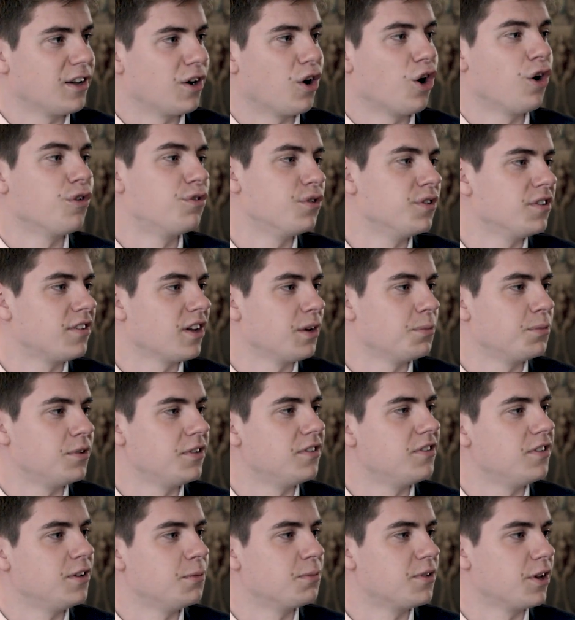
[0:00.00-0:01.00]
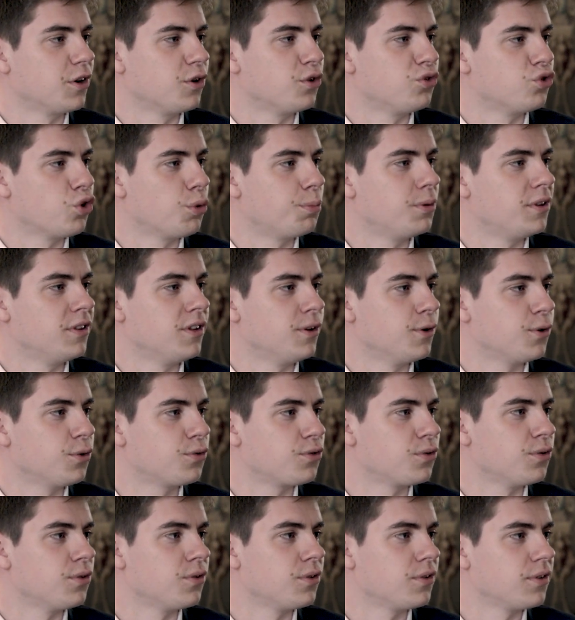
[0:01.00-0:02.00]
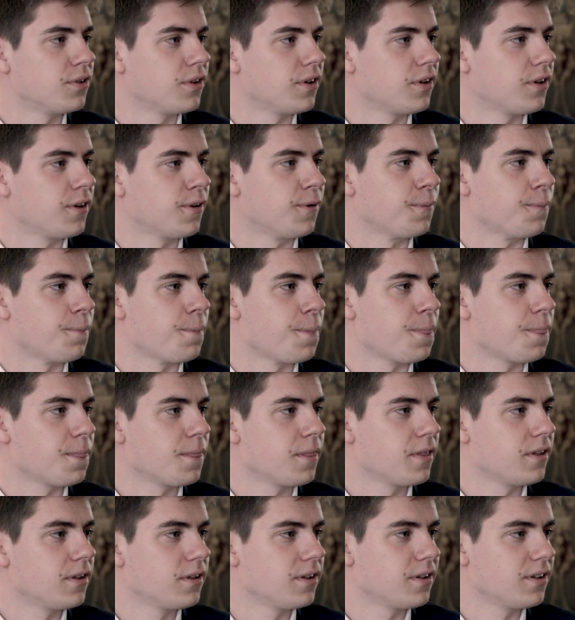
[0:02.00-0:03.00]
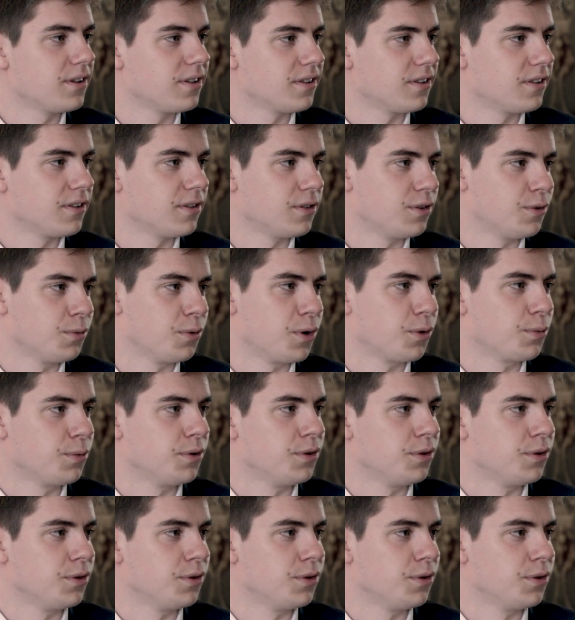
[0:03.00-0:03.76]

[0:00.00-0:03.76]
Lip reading: oftentimes it seems like a drop in the ocean, the work we